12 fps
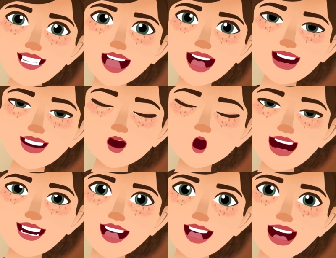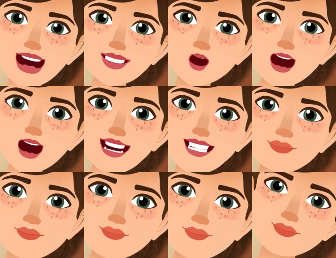All that happened three years
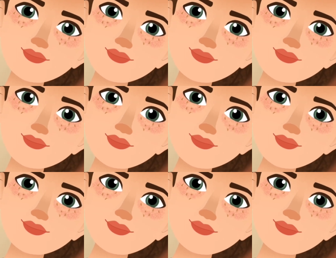ago.